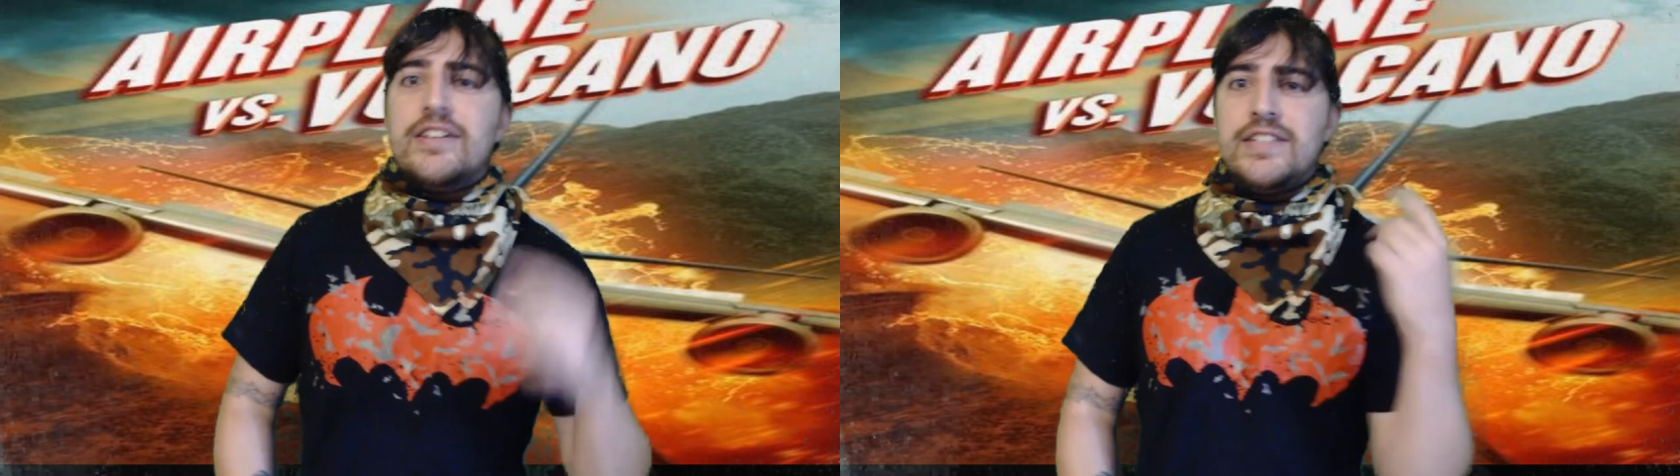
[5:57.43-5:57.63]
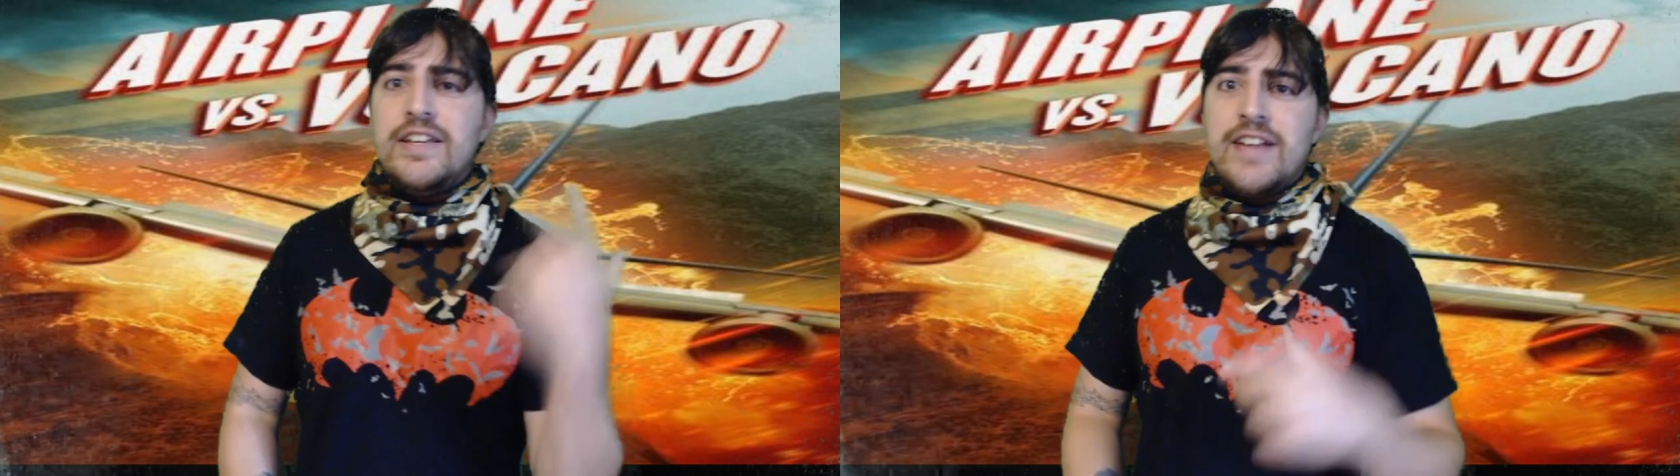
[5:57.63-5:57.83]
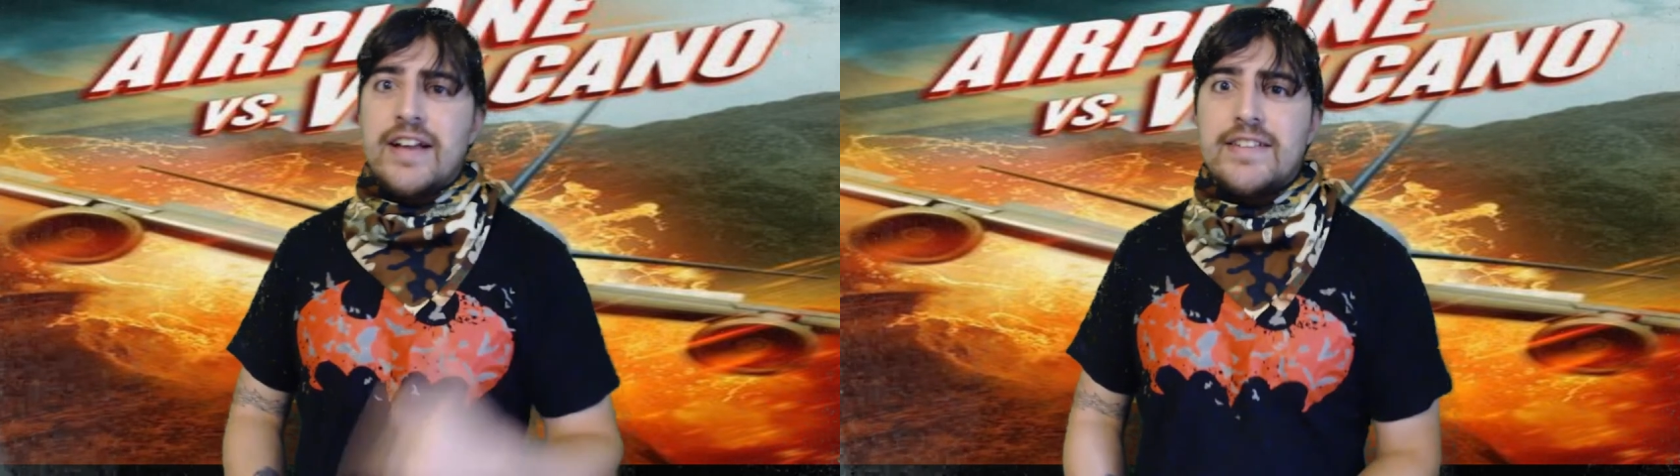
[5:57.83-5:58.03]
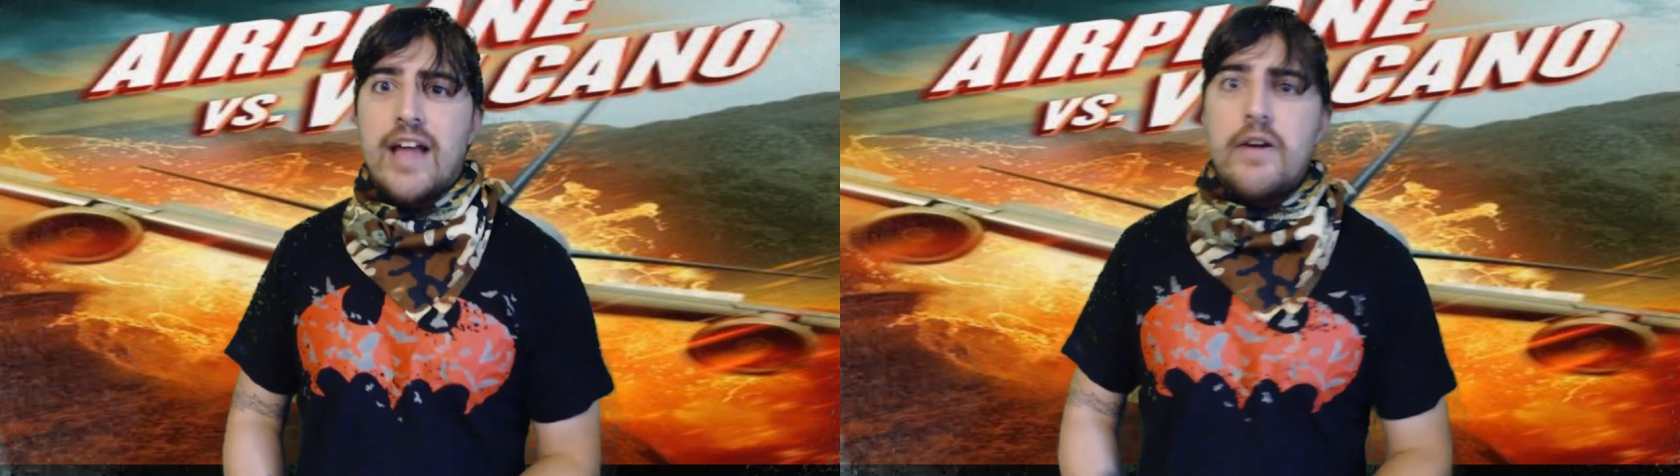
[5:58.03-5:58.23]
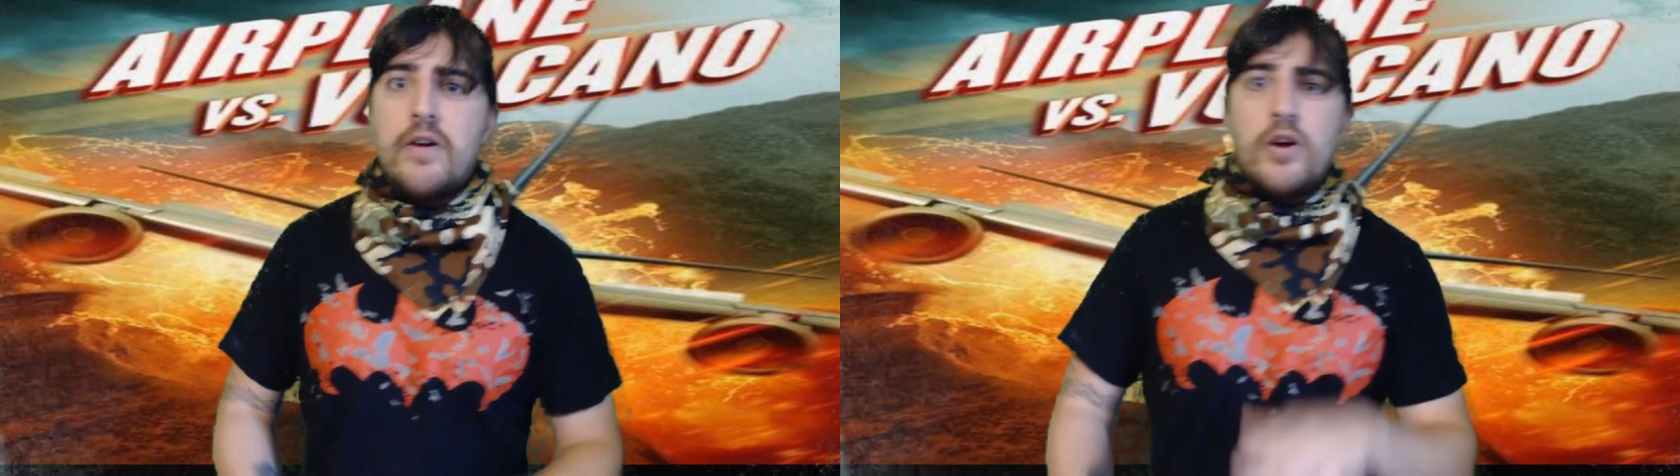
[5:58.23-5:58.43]
See you next
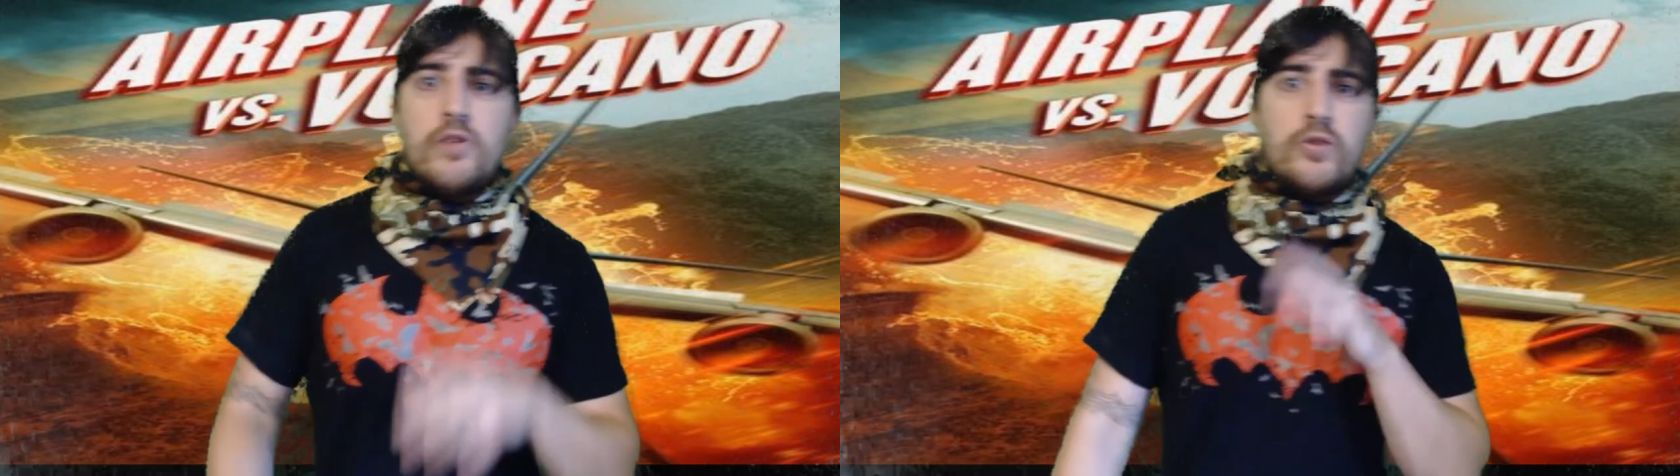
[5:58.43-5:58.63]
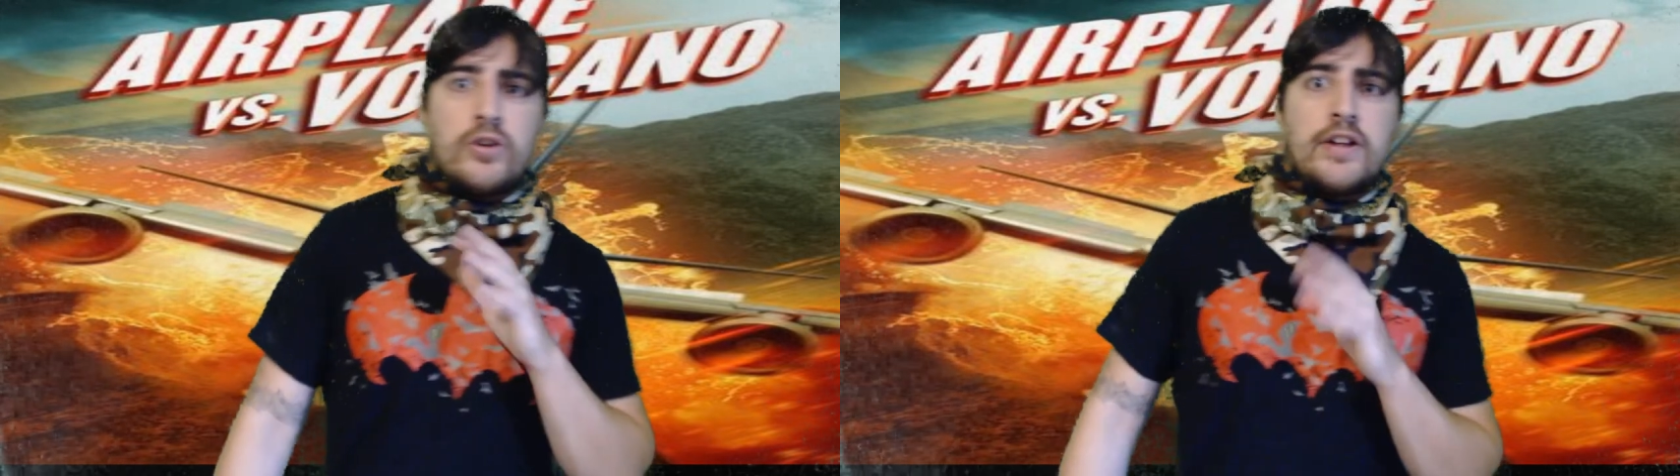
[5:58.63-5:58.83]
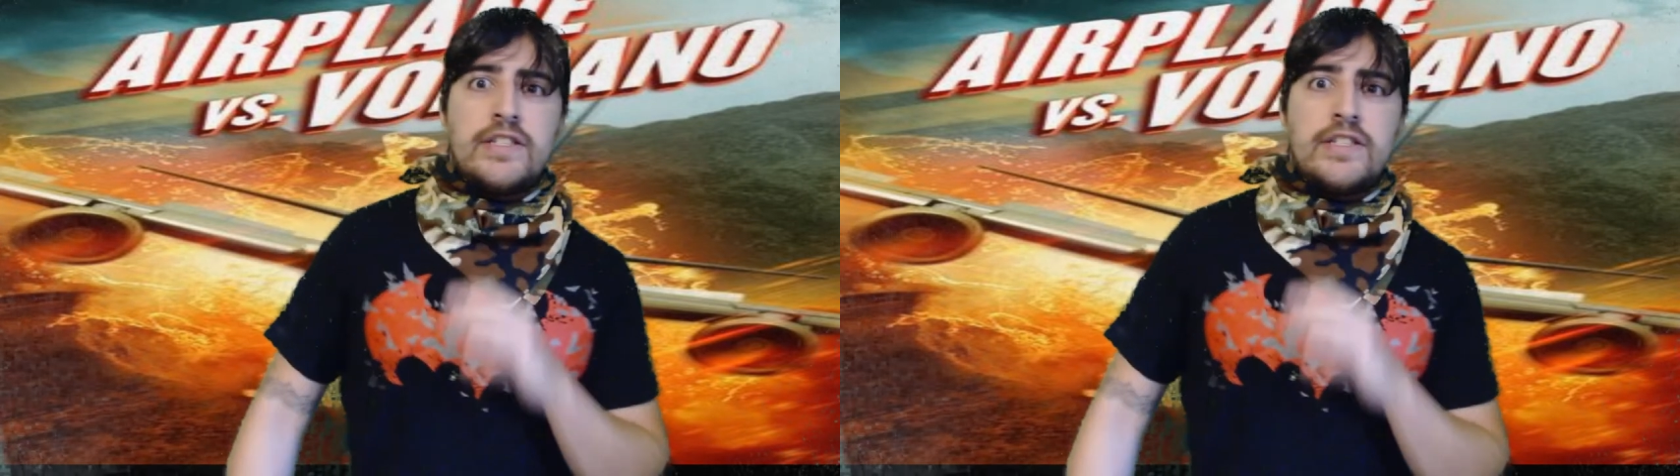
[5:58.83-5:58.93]
time for